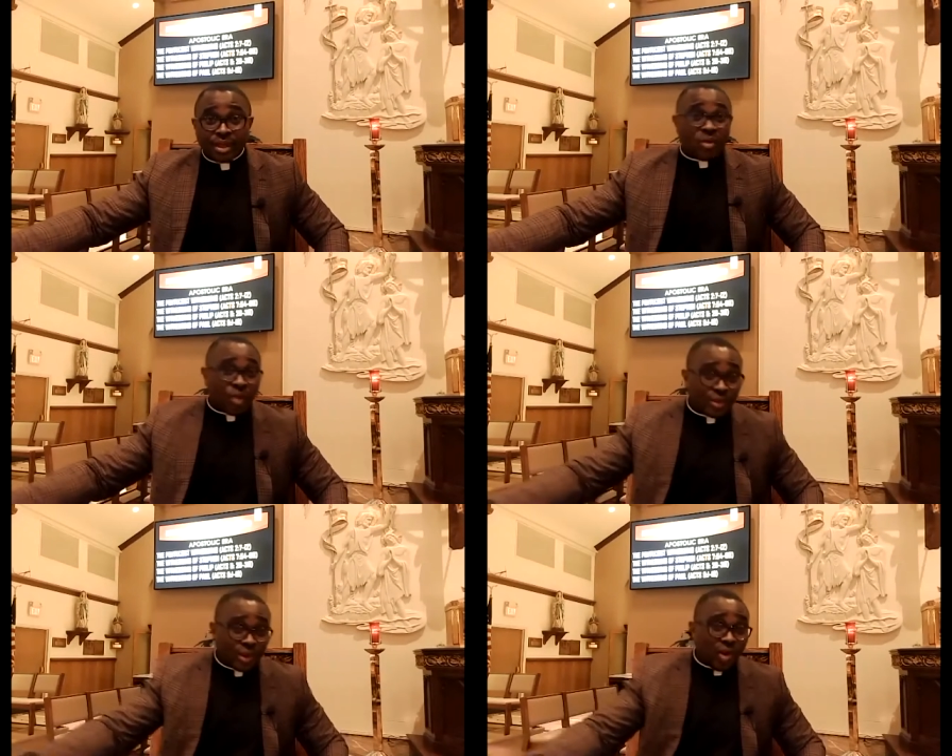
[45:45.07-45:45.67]

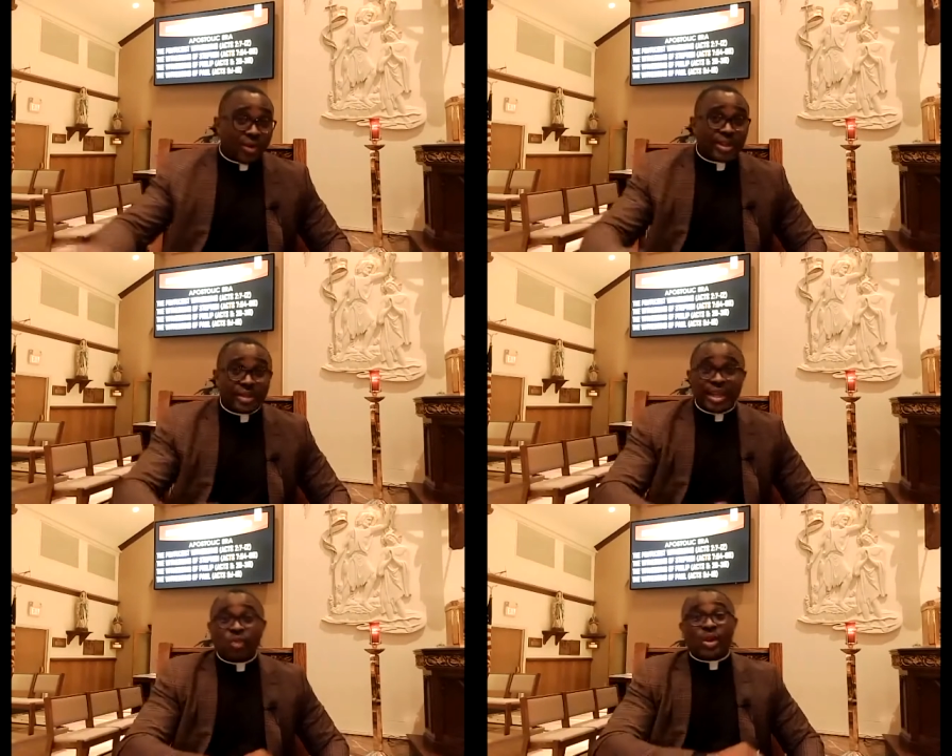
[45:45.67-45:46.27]
Went to the
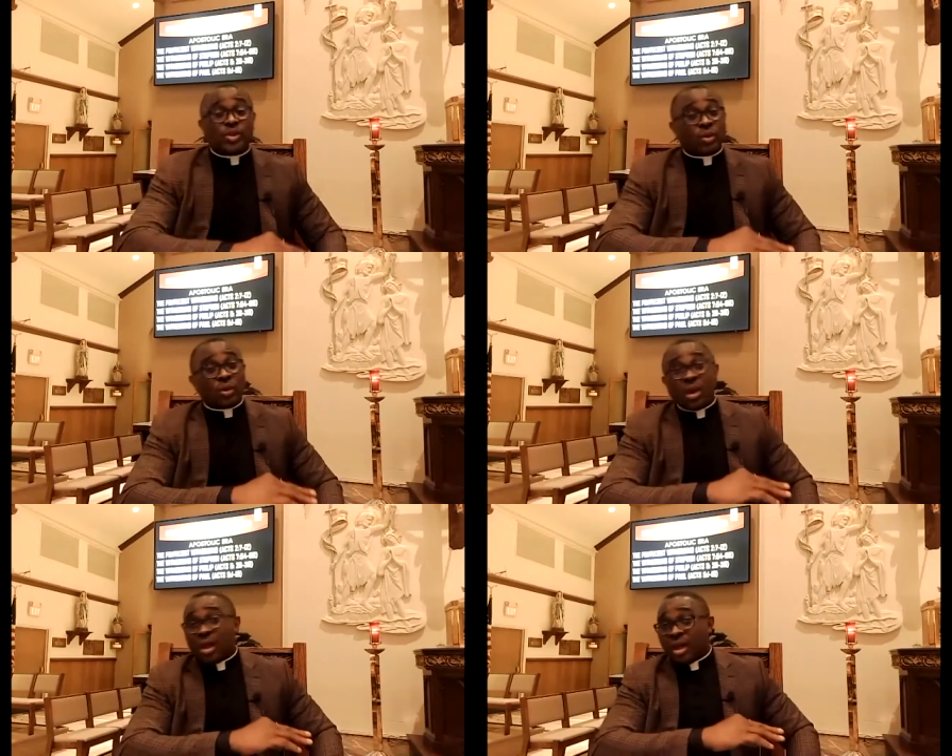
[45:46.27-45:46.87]
Corinthians, he went
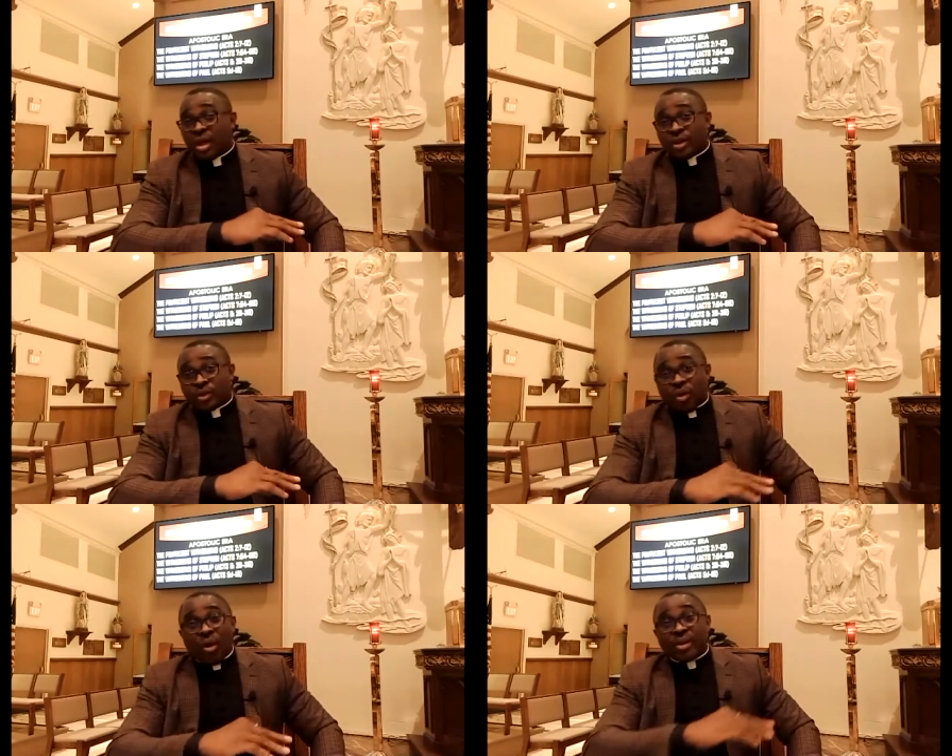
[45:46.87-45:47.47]
to, to
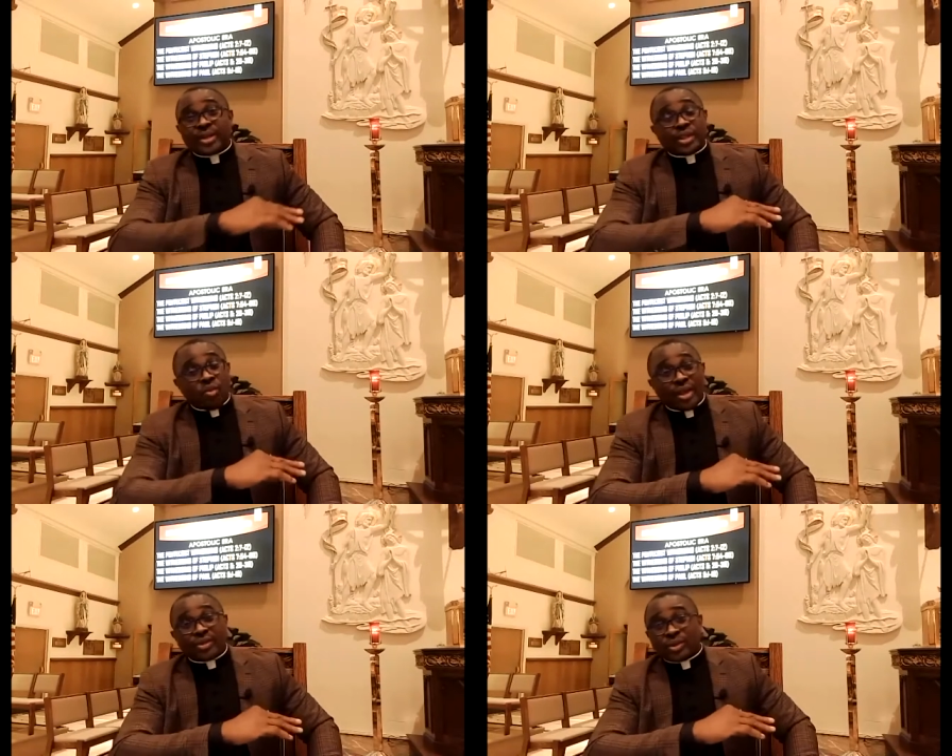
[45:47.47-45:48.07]
Corinth, he
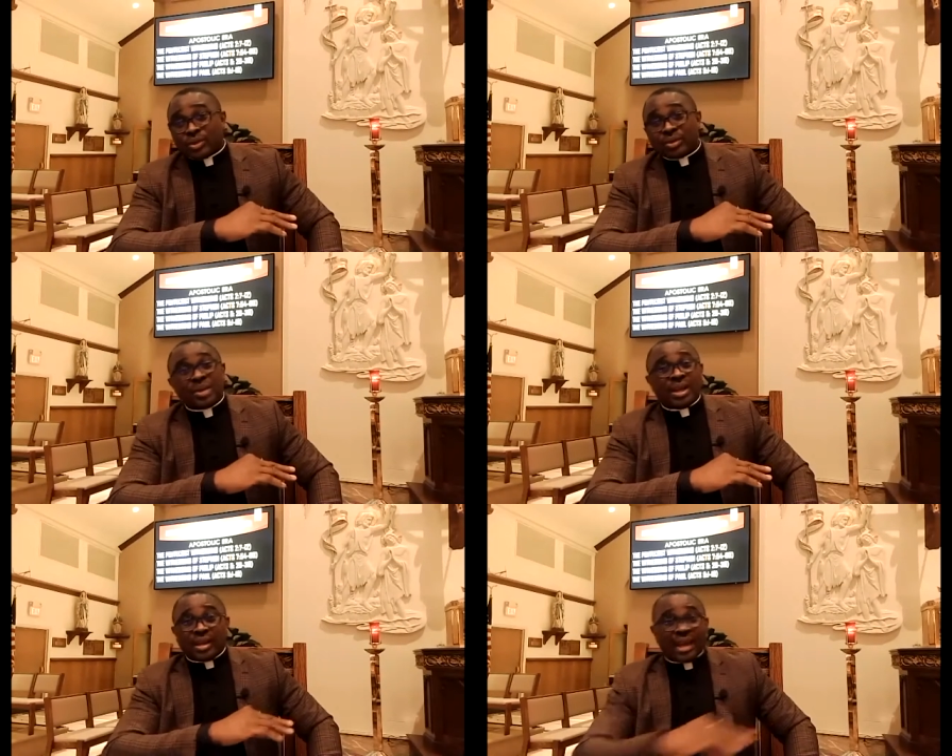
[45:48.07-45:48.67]
went
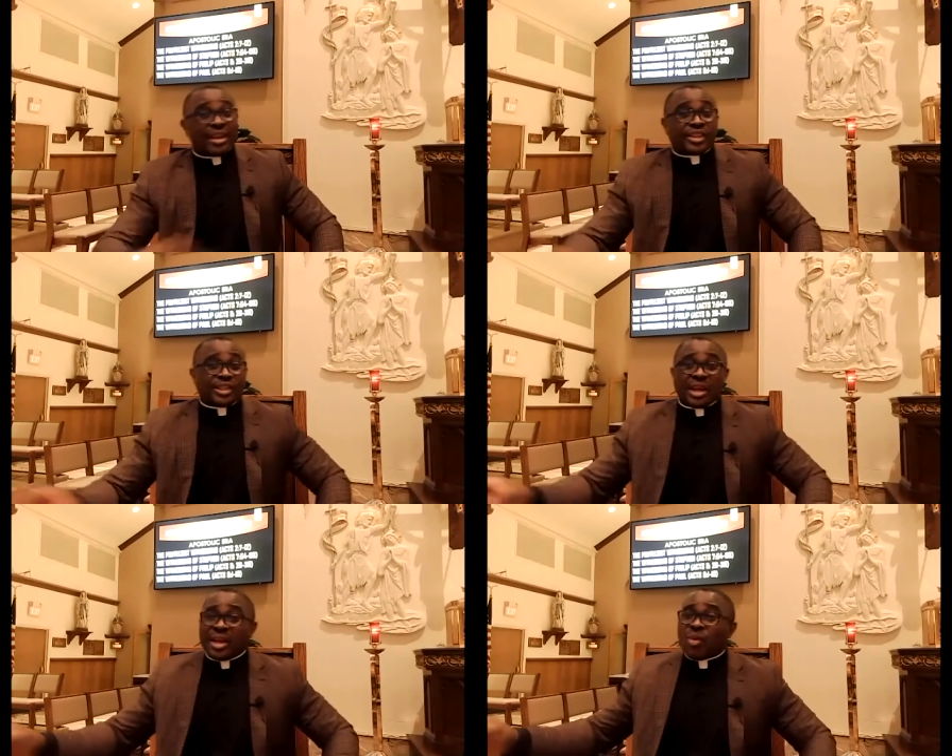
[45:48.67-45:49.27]
to
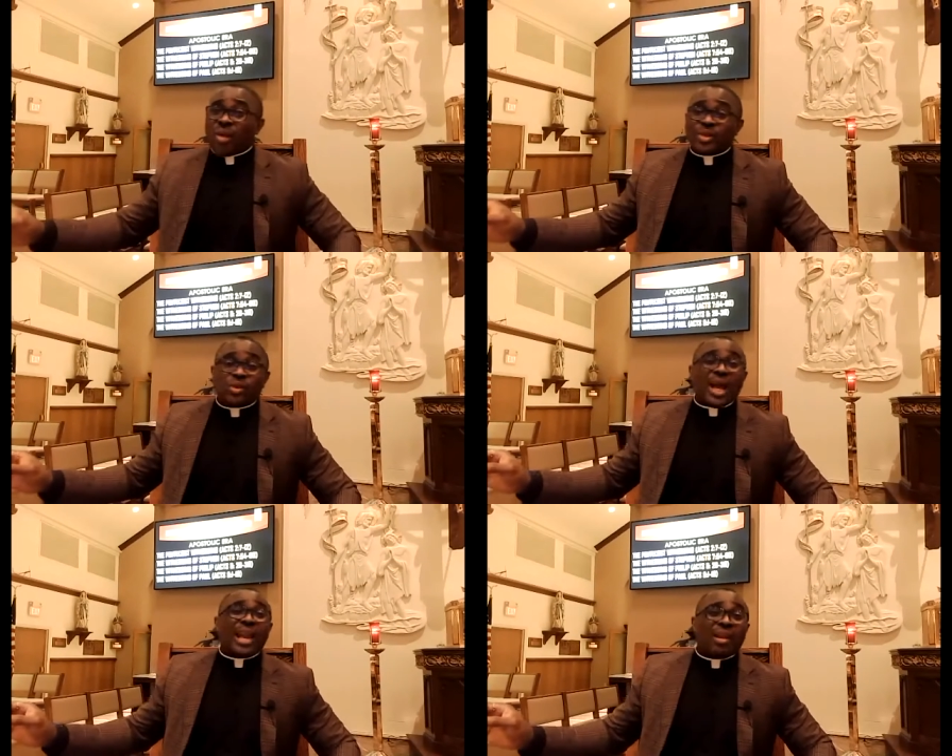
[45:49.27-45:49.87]
Galatia, he went
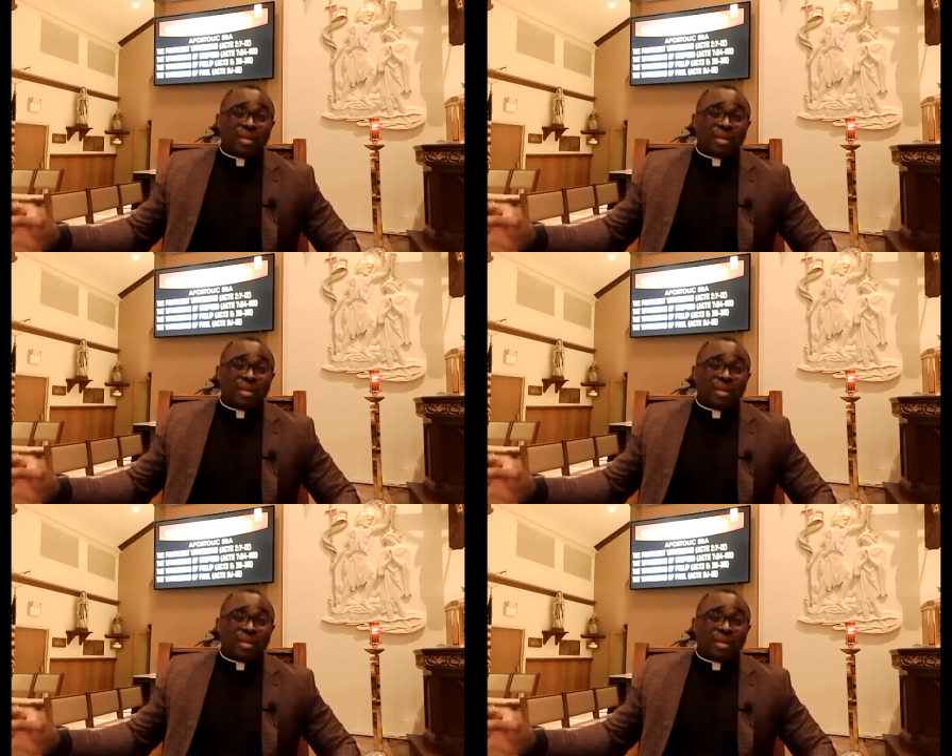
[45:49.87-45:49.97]
to a lot